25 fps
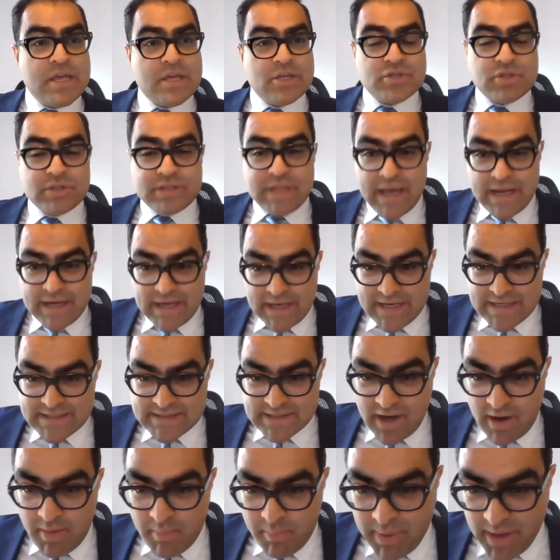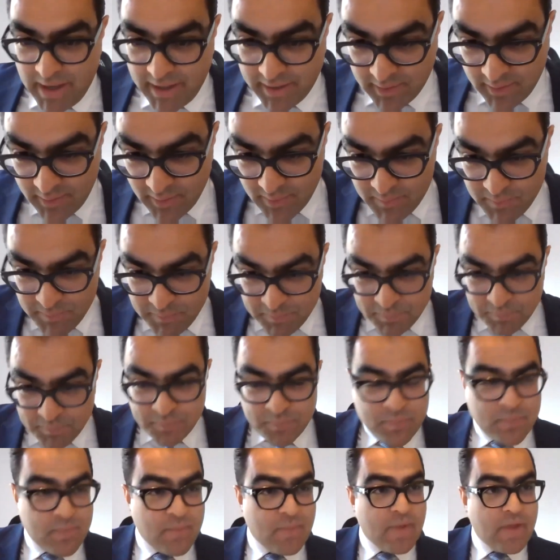So that is our panel,
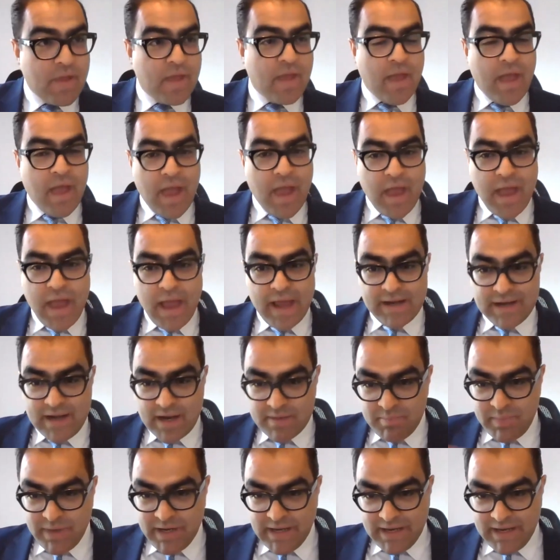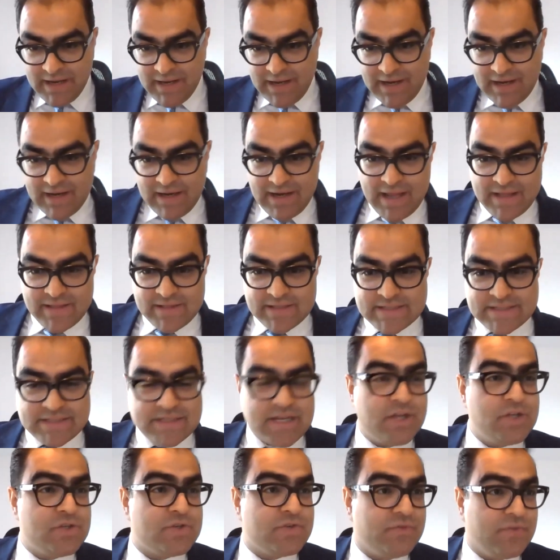and let me lay the
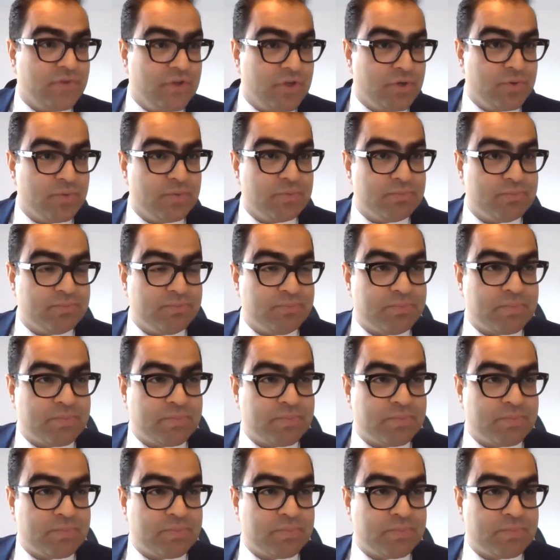stage for you.